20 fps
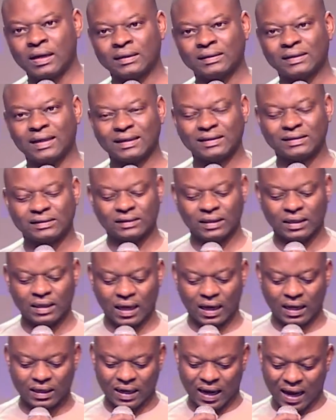that
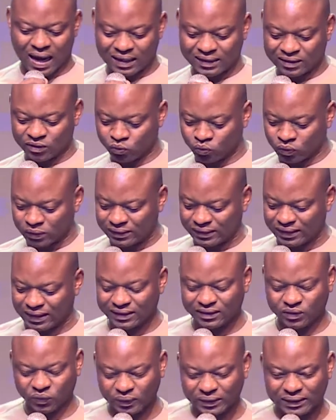I had a
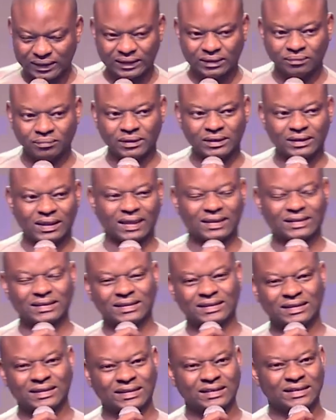witness within me that
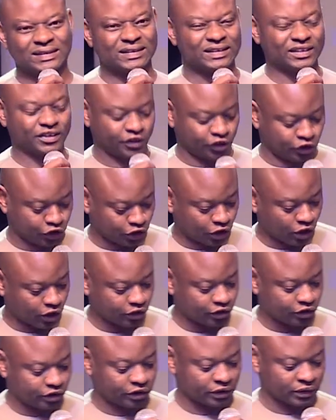indeed this
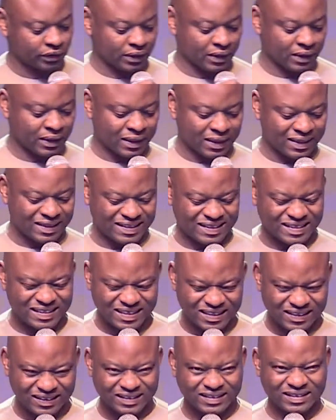church
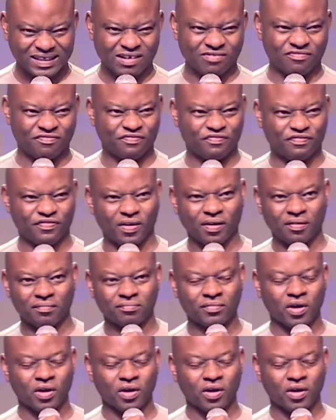needs a form